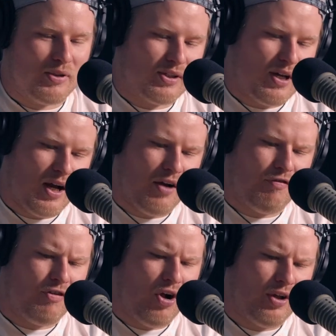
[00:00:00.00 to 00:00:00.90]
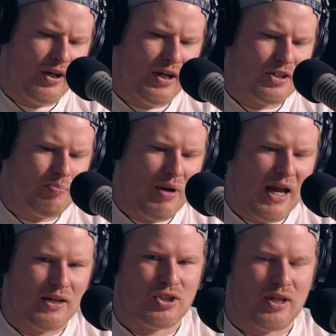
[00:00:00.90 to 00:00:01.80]
was falling at his
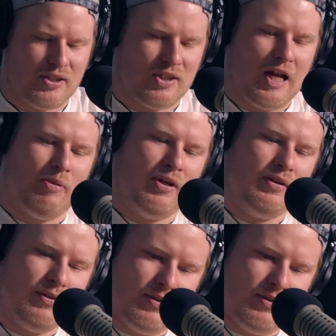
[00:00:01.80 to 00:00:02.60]
bench, and Simon